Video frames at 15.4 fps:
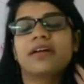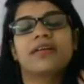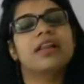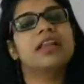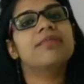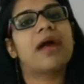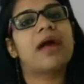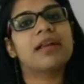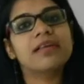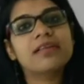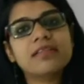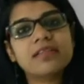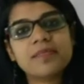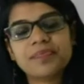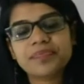It really
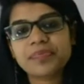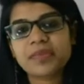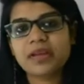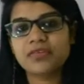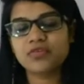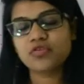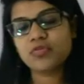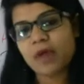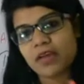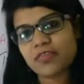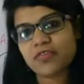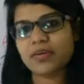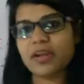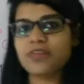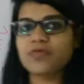matters. 2 marks
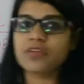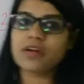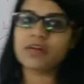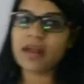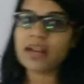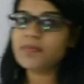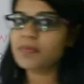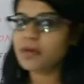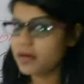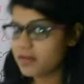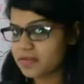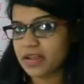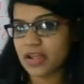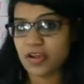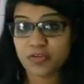you get for the right
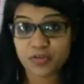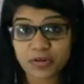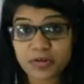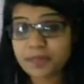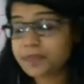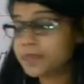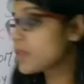pronunciation.